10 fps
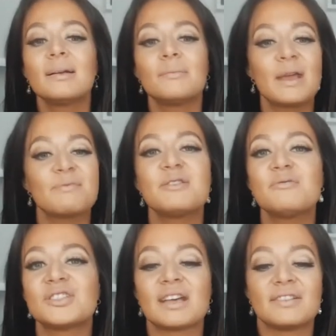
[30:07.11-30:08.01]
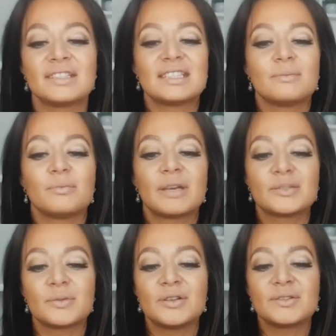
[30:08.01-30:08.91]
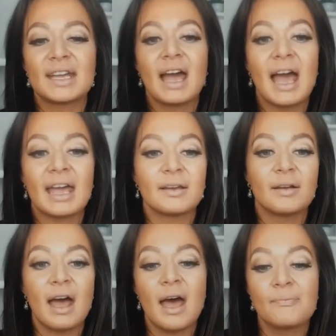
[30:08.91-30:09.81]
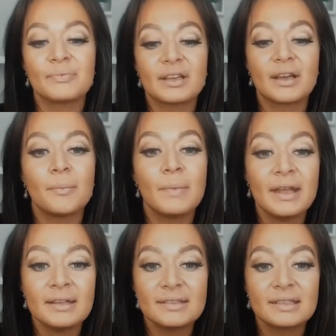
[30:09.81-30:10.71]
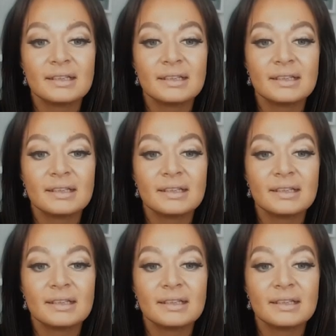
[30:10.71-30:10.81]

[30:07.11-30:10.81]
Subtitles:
Maybe you just have a system in place where you say, I commit